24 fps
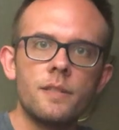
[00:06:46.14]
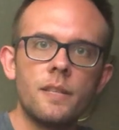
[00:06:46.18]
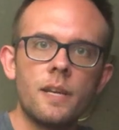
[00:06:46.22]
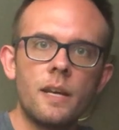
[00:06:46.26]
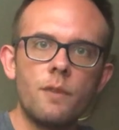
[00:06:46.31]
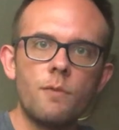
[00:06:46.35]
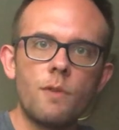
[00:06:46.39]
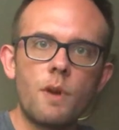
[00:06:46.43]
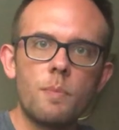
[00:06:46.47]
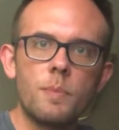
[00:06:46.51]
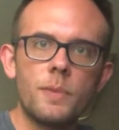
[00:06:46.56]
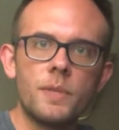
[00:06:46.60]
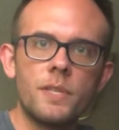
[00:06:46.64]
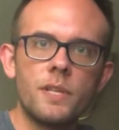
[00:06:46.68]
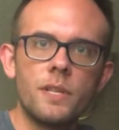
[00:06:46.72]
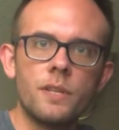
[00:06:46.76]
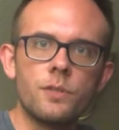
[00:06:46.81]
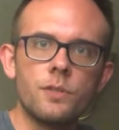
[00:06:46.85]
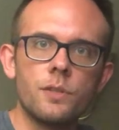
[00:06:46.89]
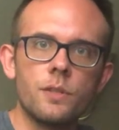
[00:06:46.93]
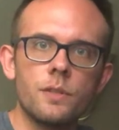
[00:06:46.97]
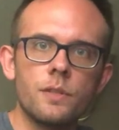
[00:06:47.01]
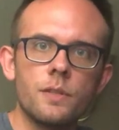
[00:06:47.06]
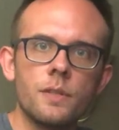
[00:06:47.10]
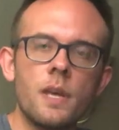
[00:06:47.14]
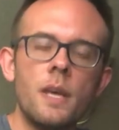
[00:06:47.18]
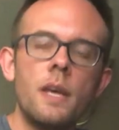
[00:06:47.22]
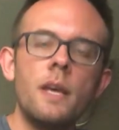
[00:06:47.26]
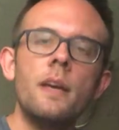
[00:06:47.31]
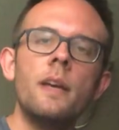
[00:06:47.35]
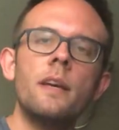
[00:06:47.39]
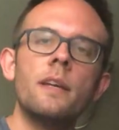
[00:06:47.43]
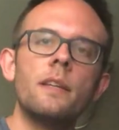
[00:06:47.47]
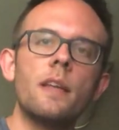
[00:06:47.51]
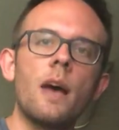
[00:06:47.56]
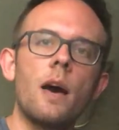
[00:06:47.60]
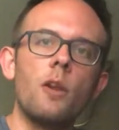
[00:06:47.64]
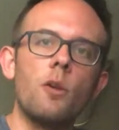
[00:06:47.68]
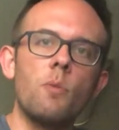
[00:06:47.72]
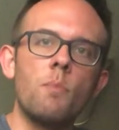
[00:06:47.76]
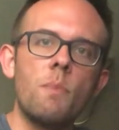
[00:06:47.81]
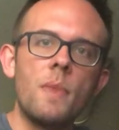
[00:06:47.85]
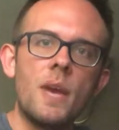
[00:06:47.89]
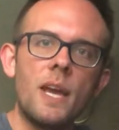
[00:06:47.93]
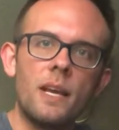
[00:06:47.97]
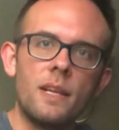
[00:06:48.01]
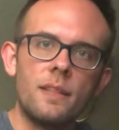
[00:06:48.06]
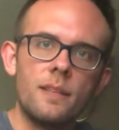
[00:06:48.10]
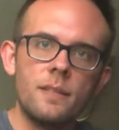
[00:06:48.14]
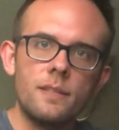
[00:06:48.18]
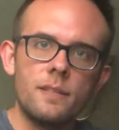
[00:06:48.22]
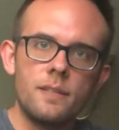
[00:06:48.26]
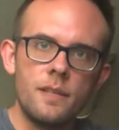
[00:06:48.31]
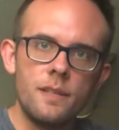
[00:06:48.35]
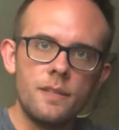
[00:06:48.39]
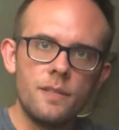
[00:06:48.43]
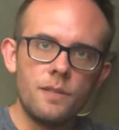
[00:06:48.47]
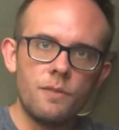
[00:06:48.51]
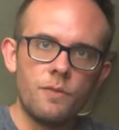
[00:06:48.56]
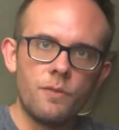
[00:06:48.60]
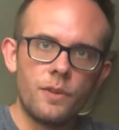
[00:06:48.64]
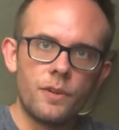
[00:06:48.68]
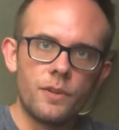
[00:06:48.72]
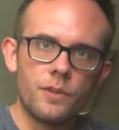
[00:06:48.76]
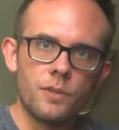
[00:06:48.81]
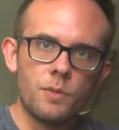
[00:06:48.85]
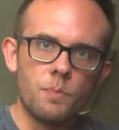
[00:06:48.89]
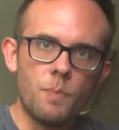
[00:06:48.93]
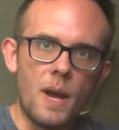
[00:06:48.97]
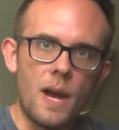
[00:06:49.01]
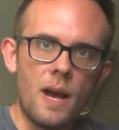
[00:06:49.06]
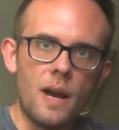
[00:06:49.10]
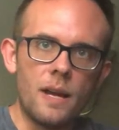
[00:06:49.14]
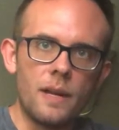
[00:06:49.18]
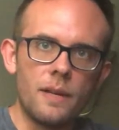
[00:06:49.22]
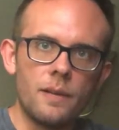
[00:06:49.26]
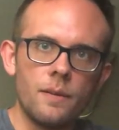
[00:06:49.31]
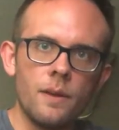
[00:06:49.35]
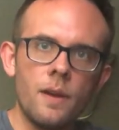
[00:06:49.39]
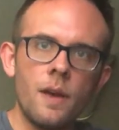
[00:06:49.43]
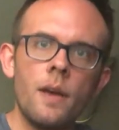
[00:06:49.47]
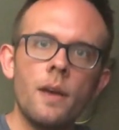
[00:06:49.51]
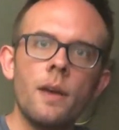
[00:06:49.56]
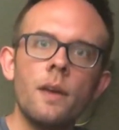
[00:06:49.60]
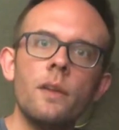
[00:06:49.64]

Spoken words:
10 repetitions. Now to make this easy for your spine,